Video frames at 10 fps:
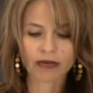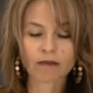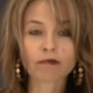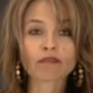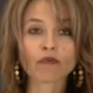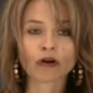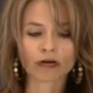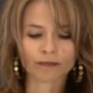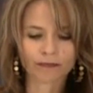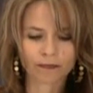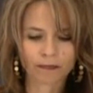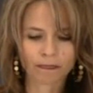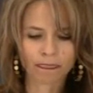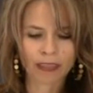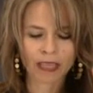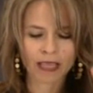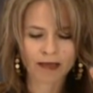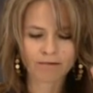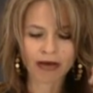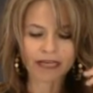Number four,
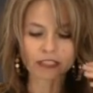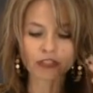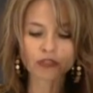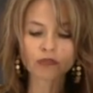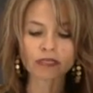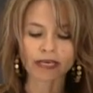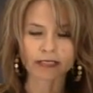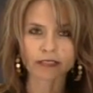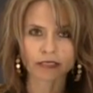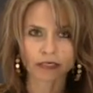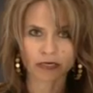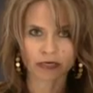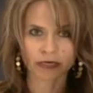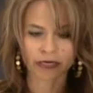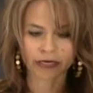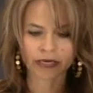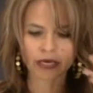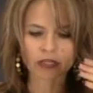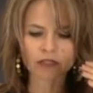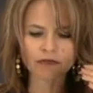my to-do list
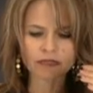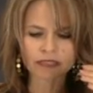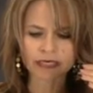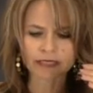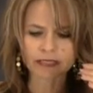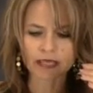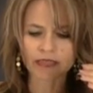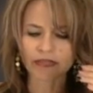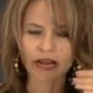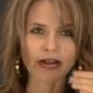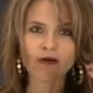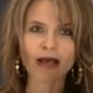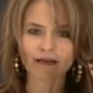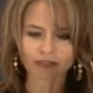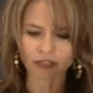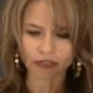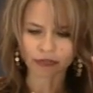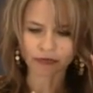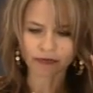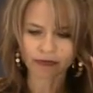includes things that I don't have to
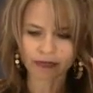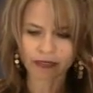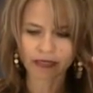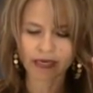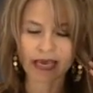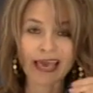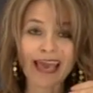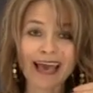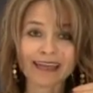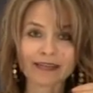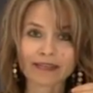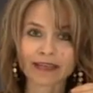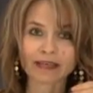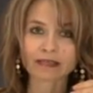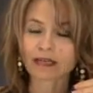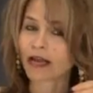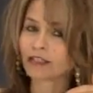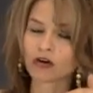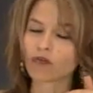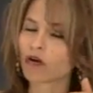do and things that I
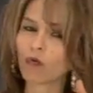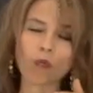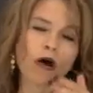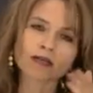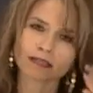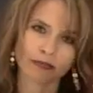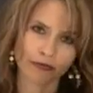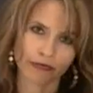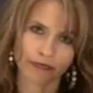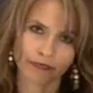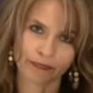don't want to do.